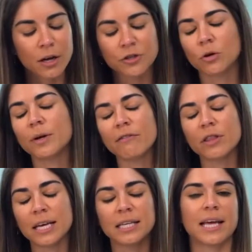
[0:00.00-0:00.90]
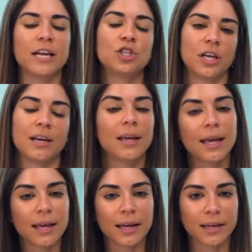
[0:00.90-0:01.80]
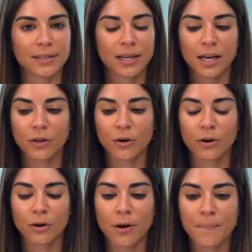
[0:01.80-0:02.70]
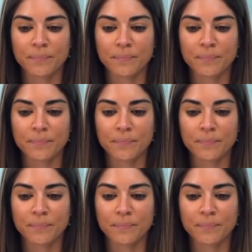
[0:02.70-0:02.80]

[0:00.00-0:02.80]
So whatever the intention is, there